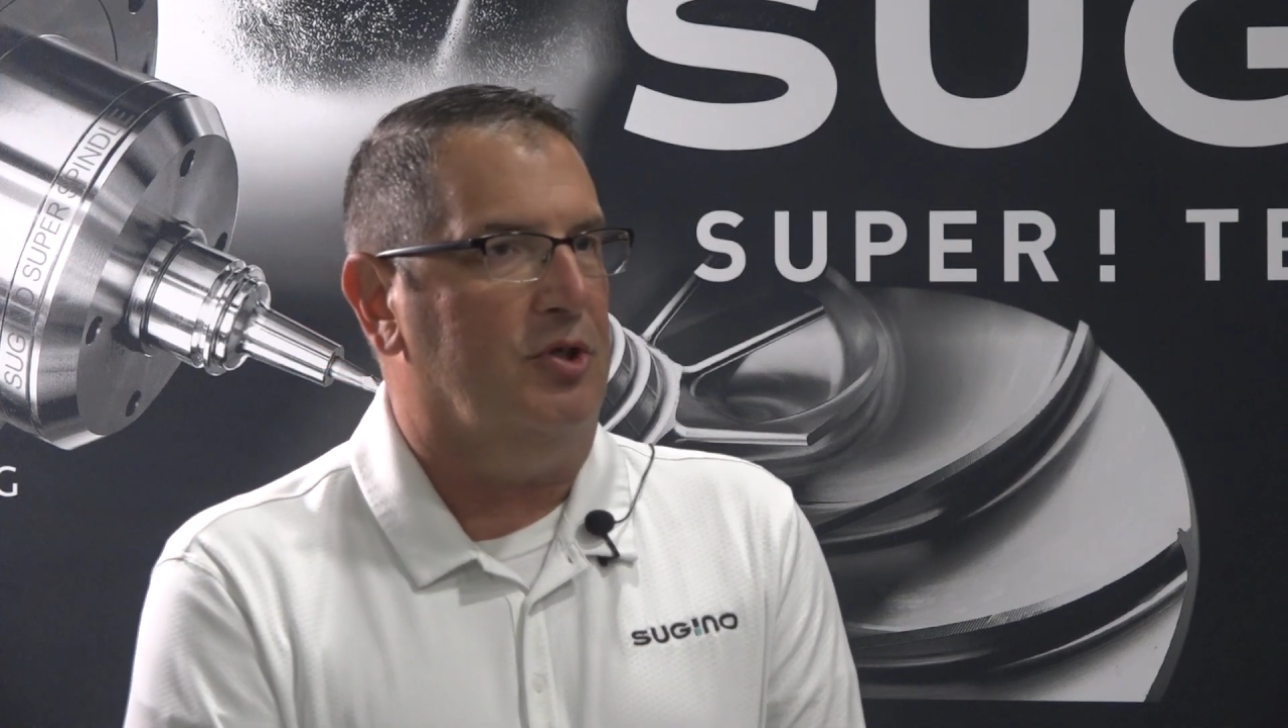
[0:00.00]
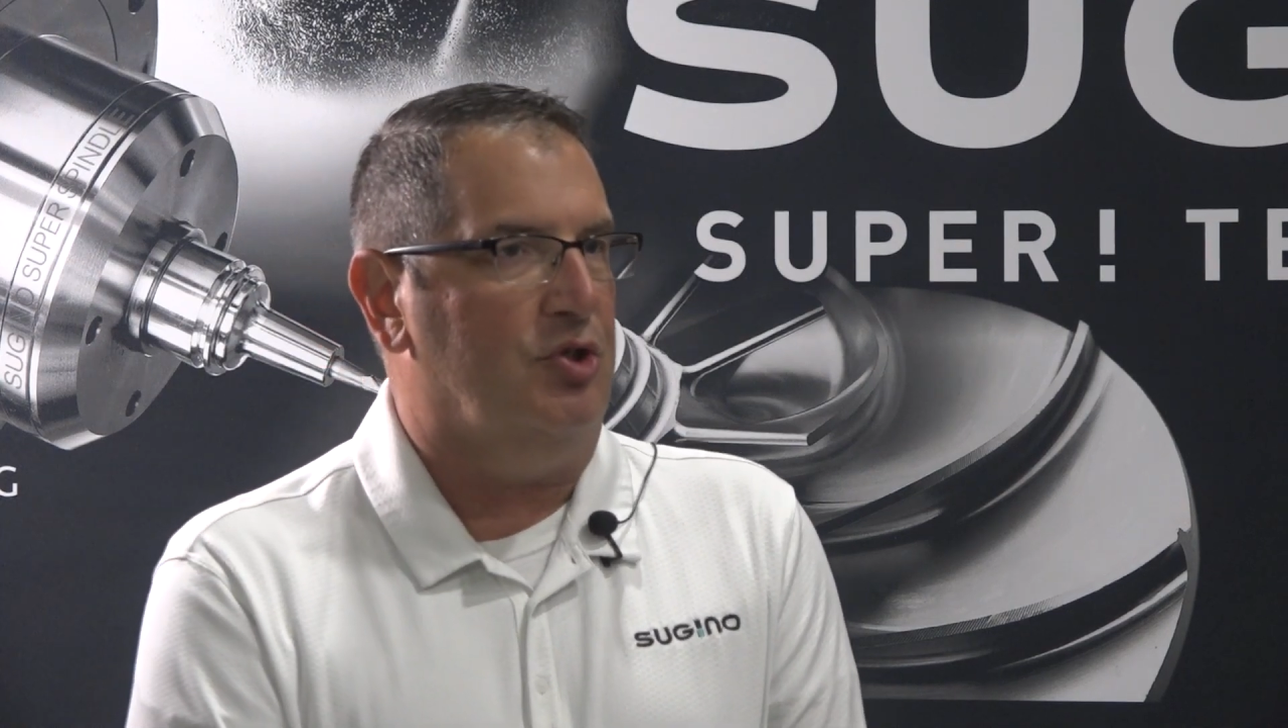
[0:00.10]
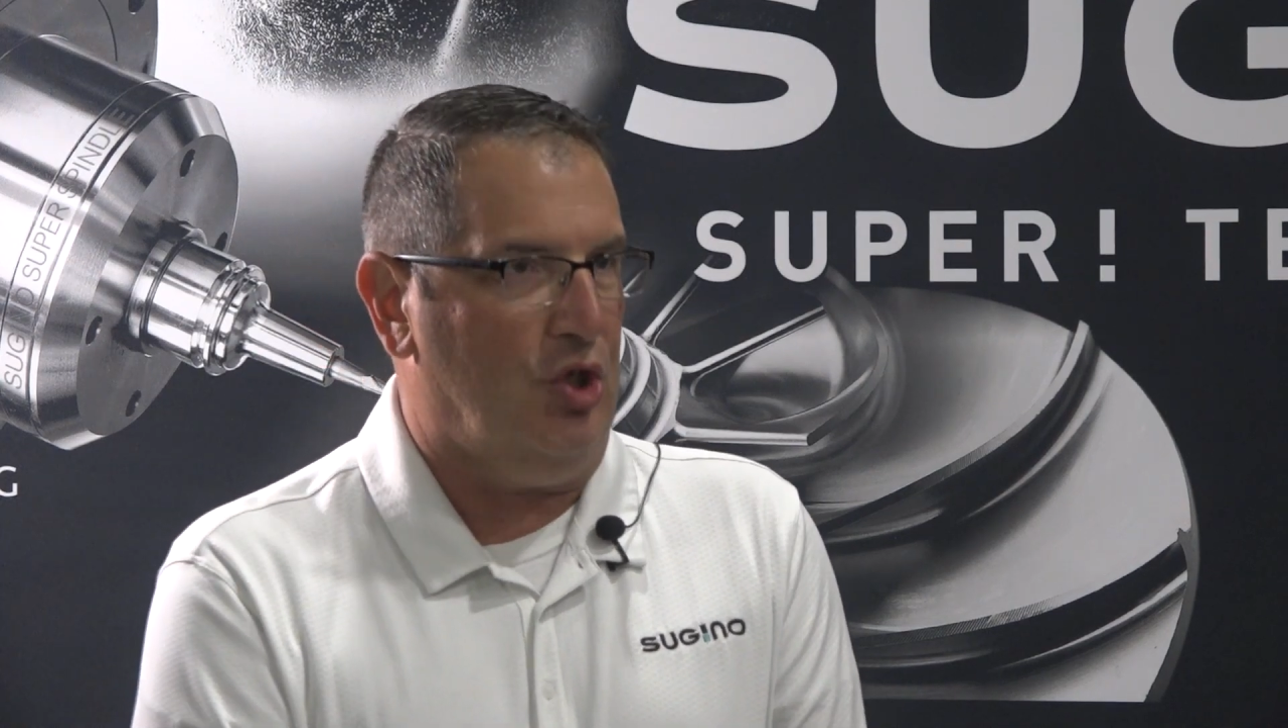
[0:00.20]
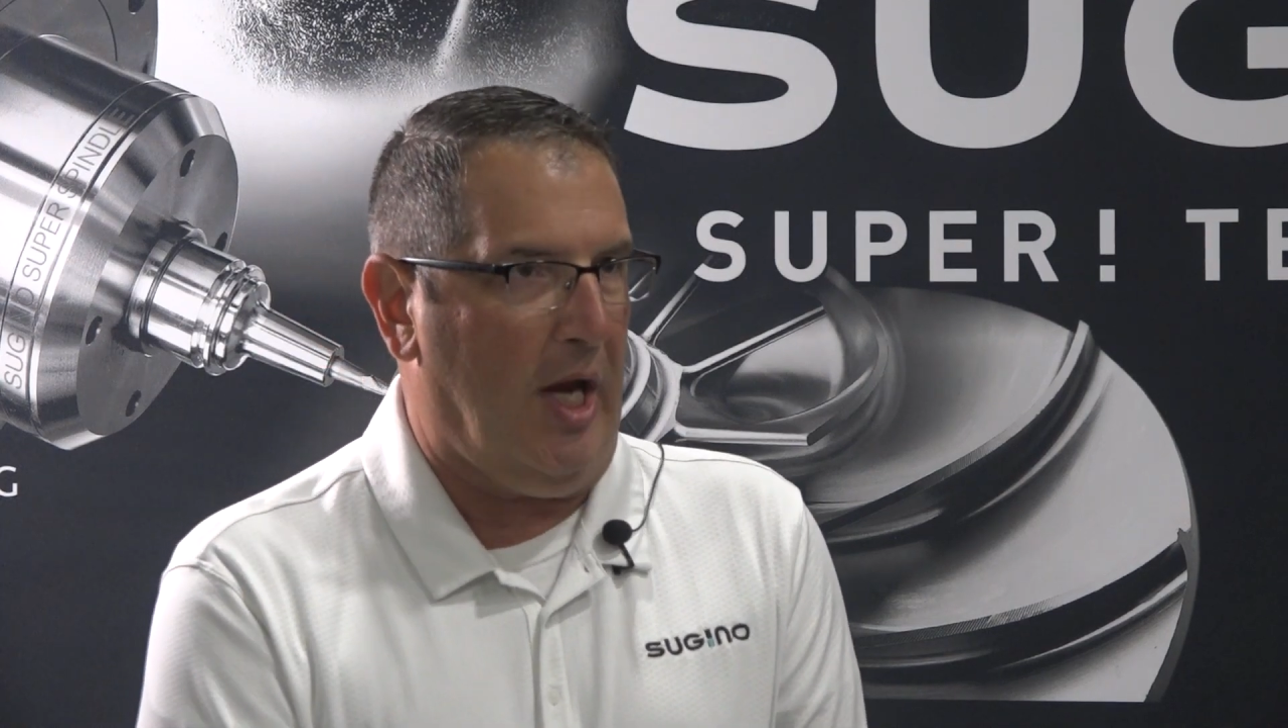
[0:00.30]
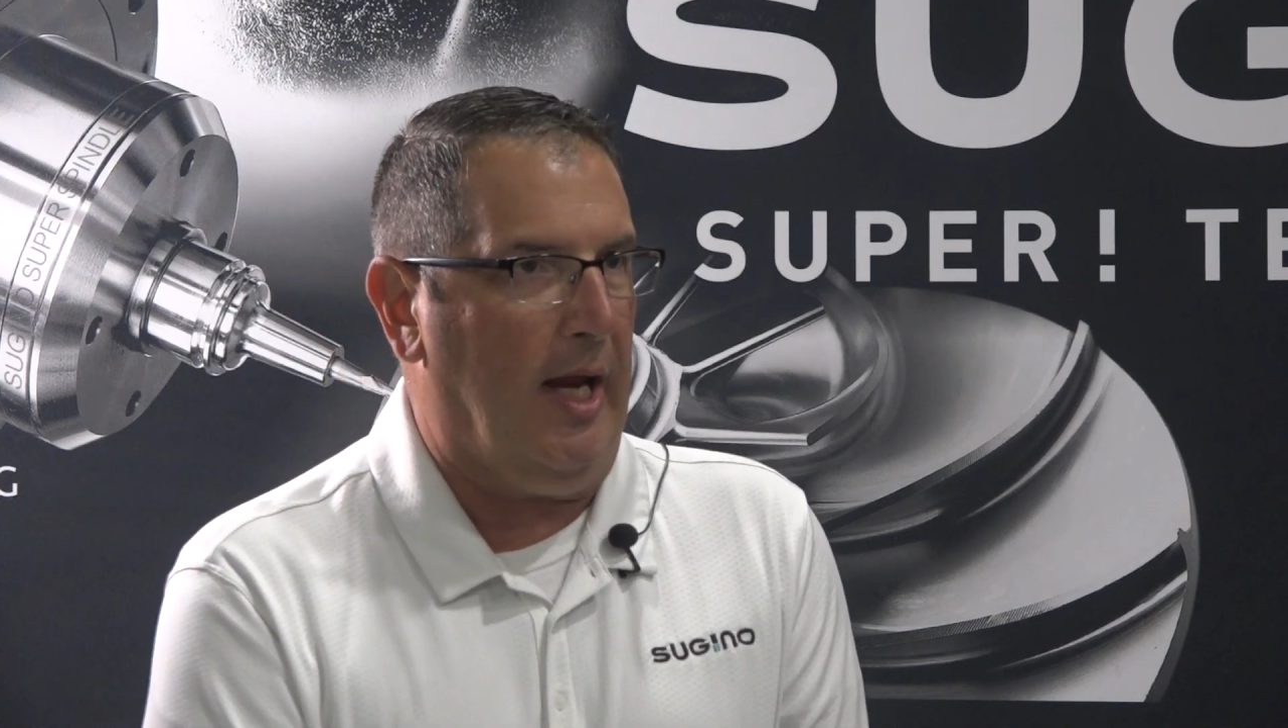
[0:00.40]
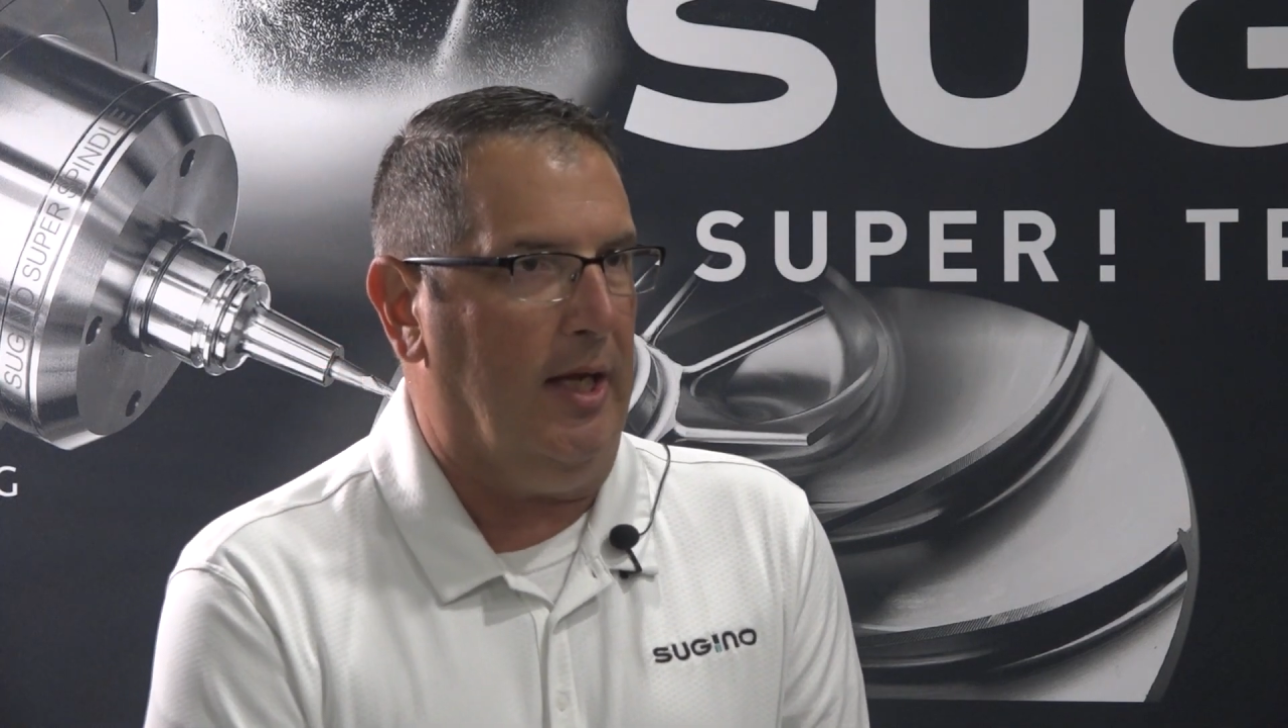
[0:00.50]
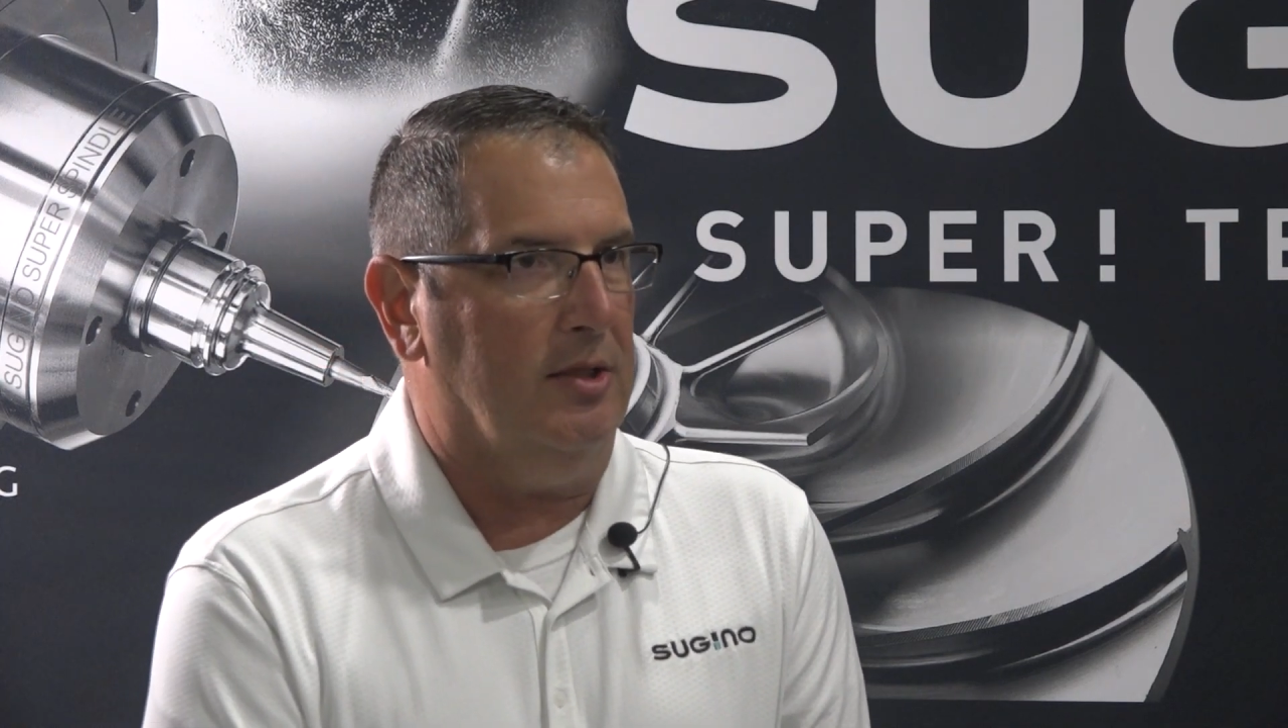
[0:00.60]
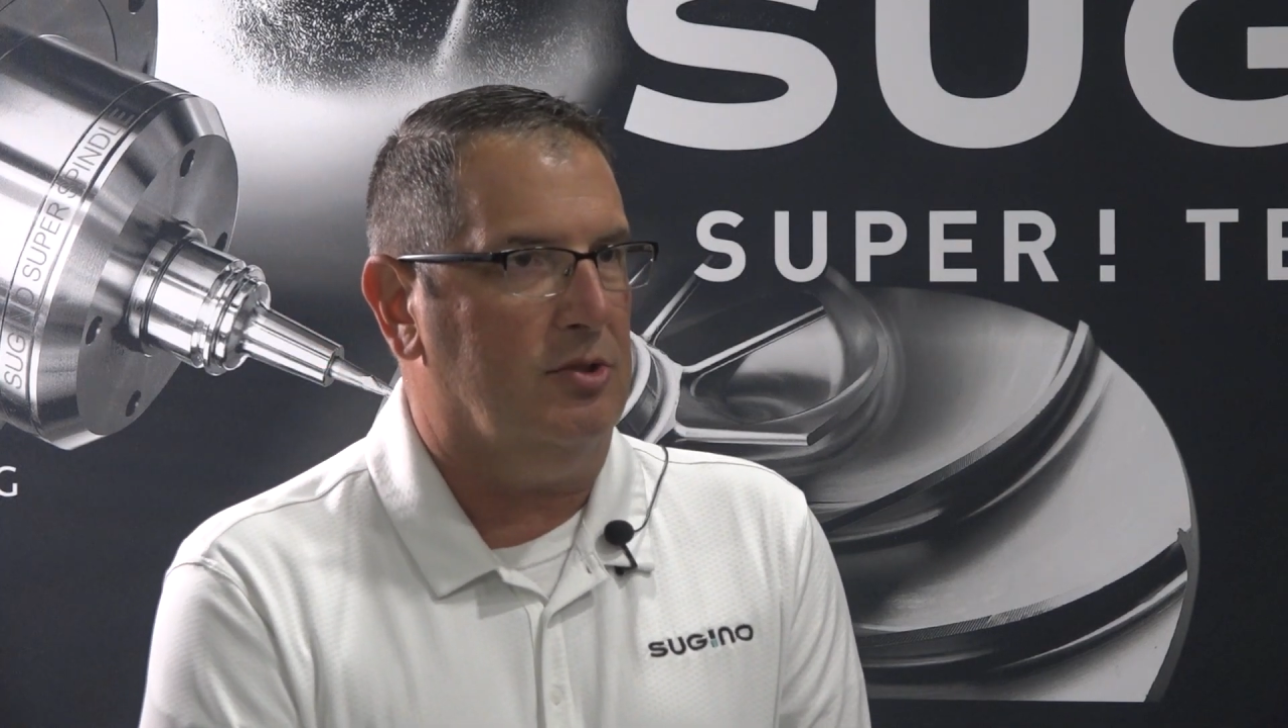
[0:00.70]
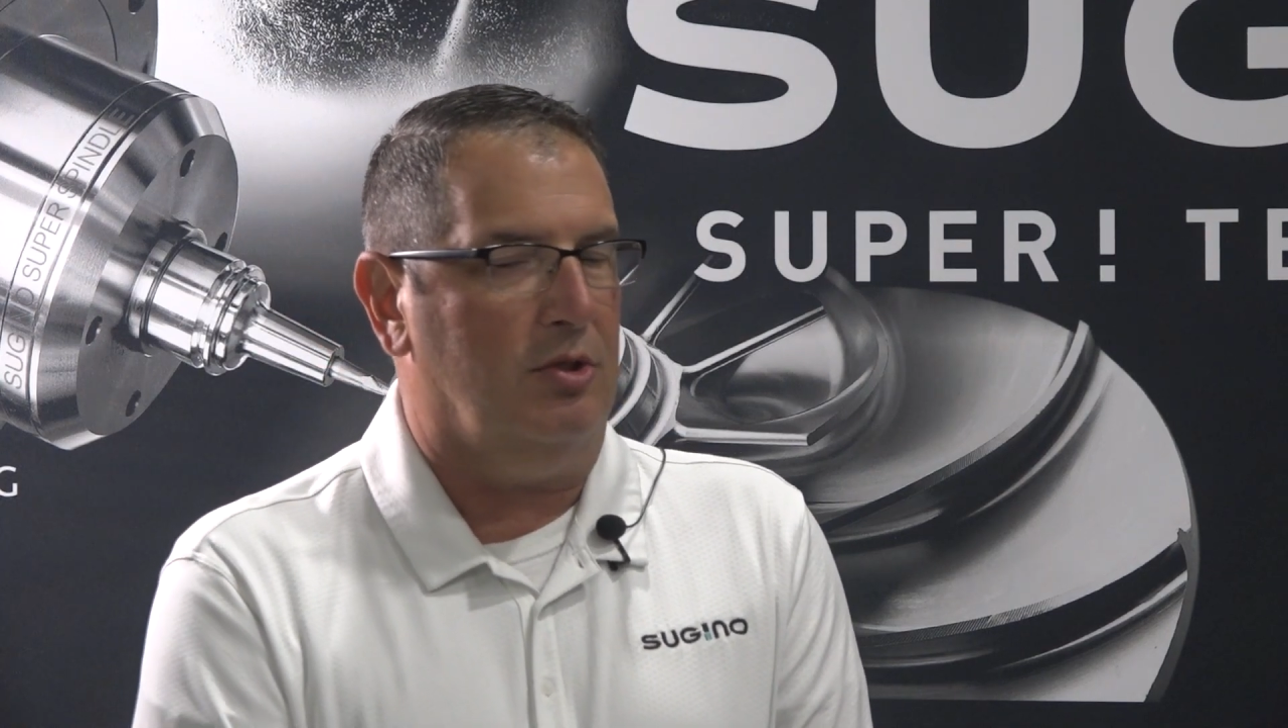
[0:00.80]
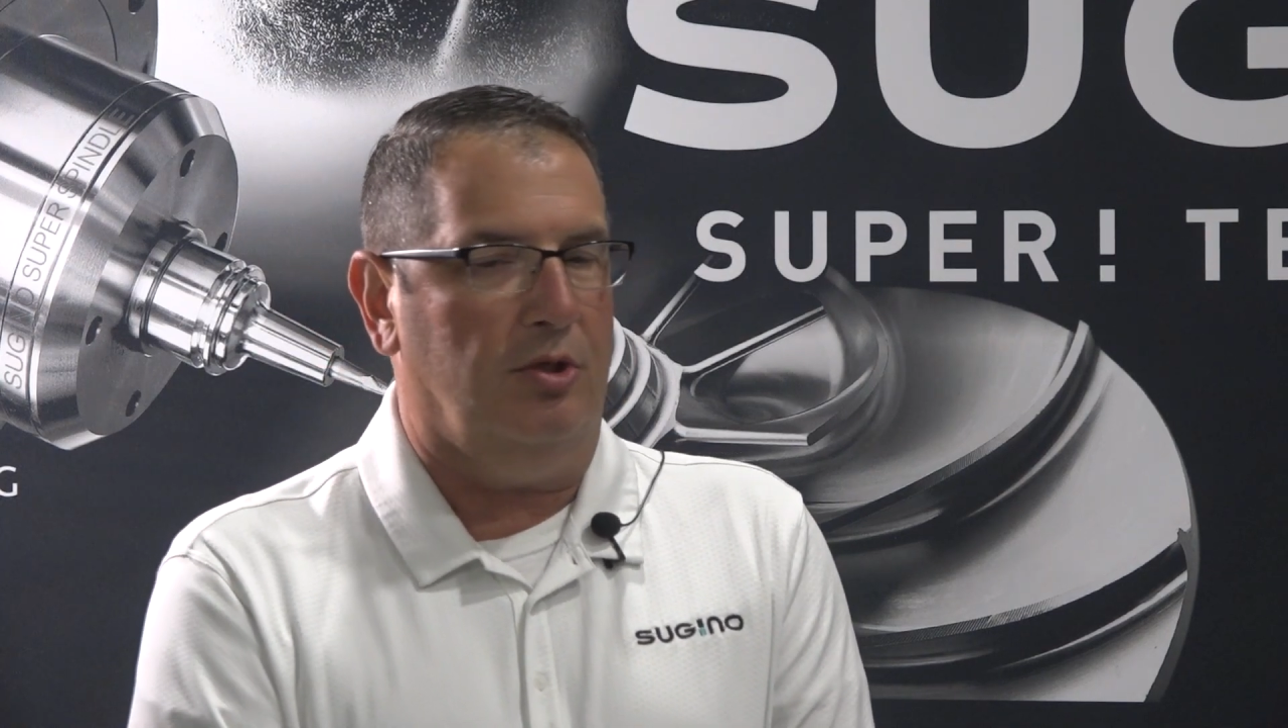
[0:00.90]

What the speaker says: change.